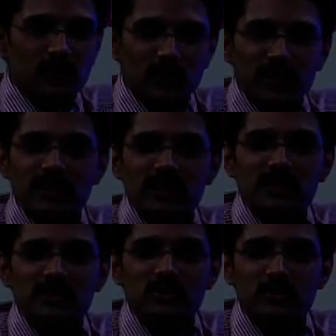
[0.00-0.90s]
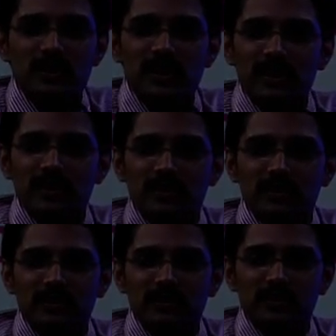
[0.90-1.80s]
Why it is to be there?
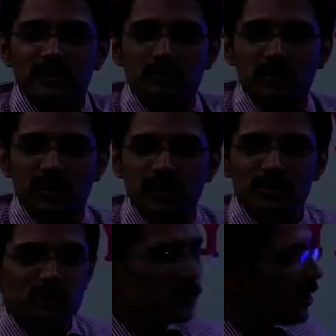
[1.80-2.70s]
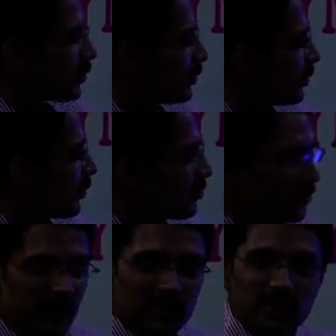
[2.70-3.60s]
Because you got no
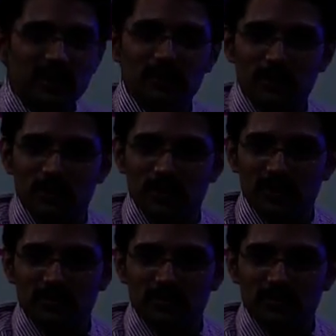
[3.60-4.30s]
friendly neighborhood.